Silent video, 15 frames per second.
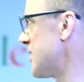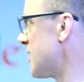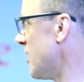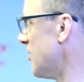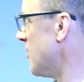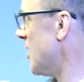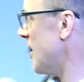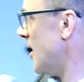
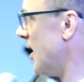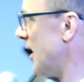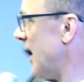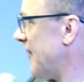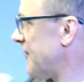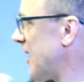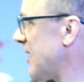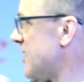So
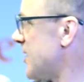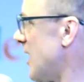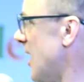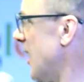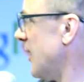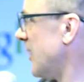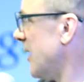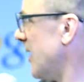left-hand
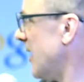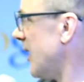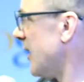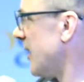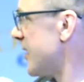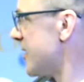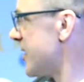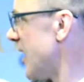side here, there's